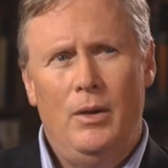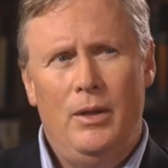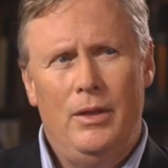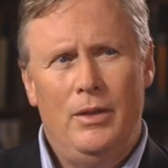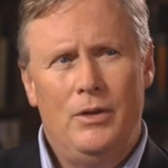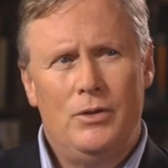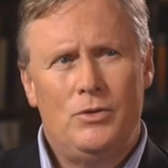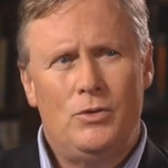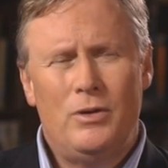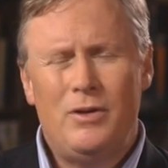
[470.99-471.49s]

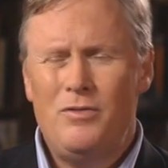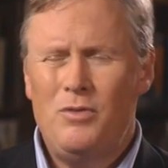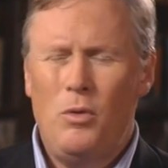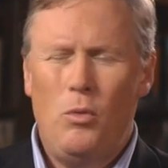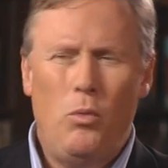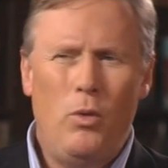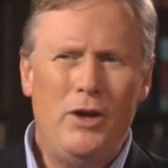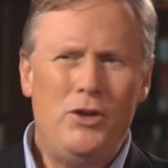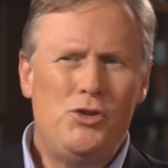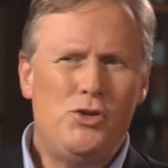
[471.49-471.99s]
There's sort
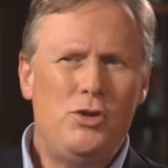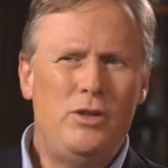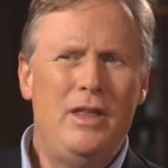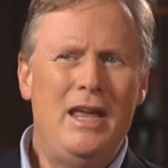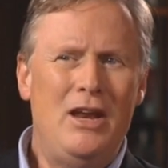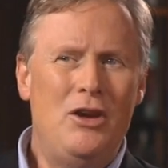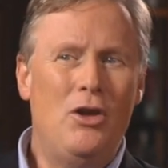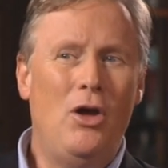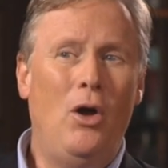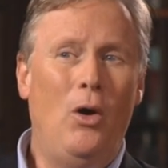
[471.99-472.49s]
of, what should
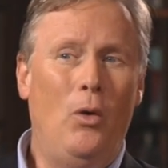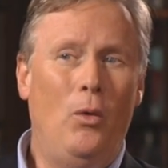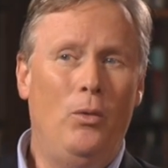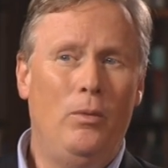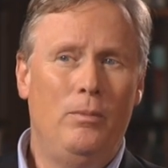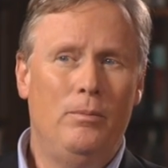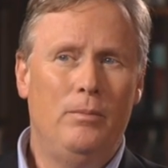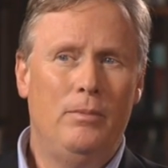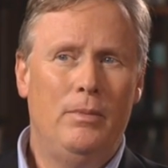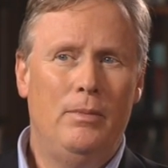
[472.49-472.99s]
they know?
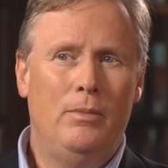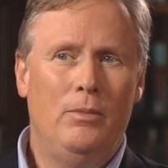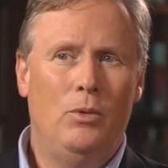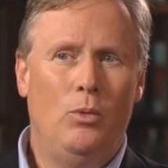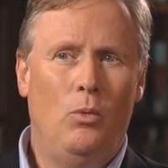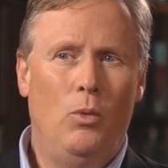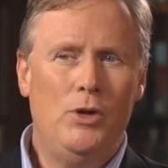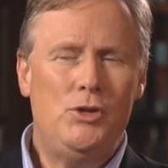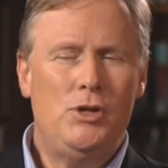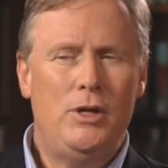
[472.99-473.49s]

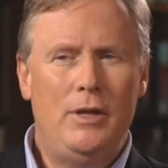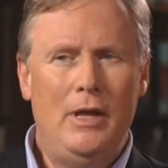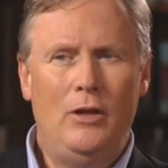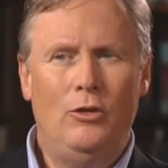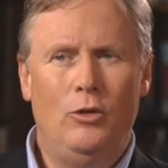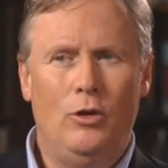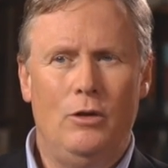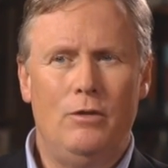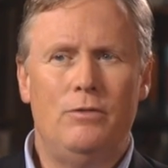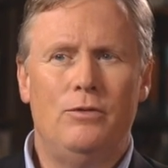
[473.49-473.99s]
What should they
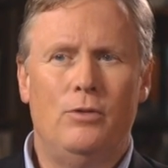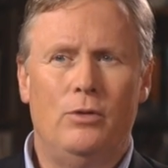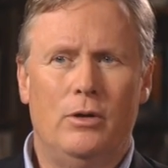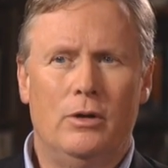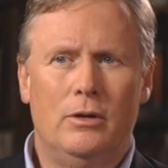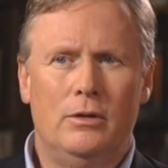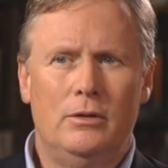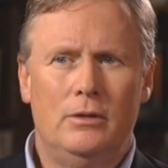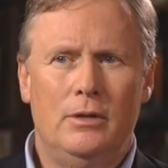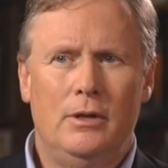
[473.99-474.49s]
look
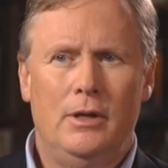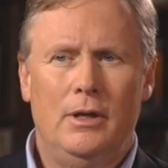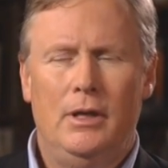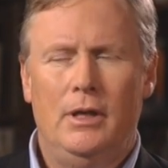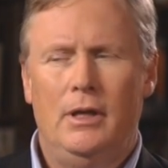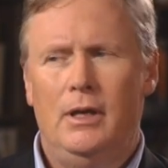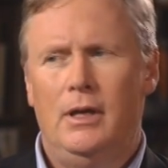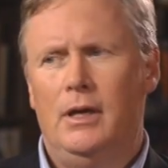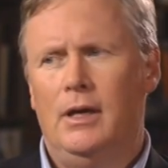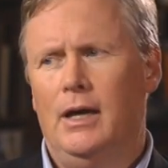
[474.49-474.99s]
for?
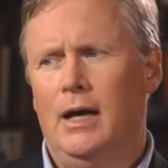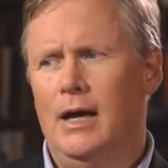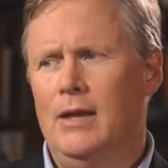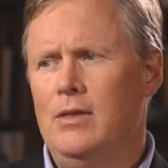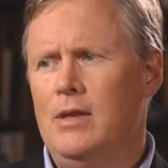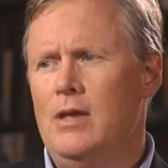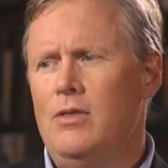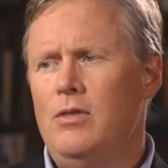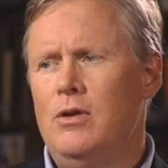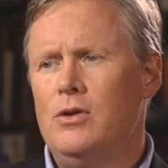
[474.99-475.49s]
And
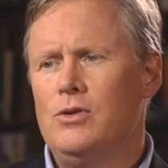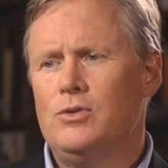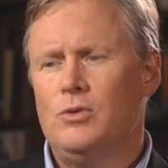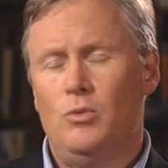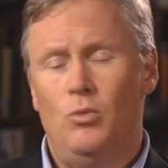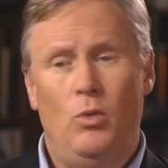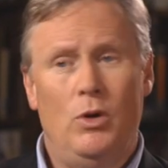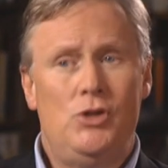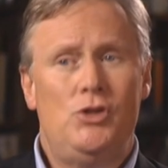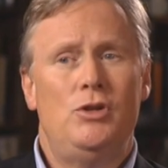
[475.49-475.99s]
then there's,
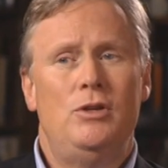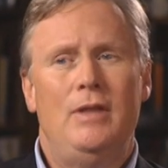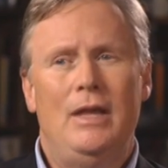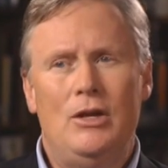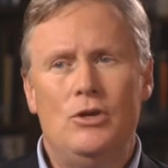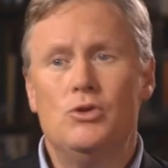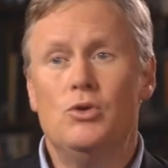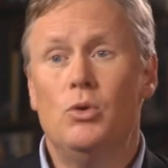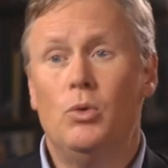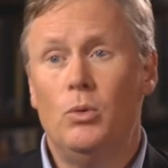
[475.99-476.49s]
what should they
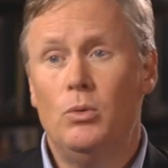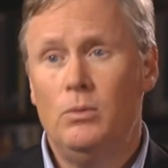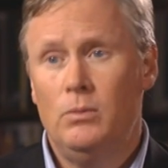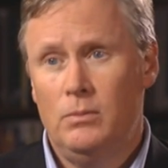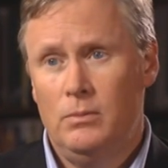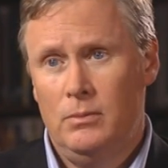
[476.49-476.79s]
do?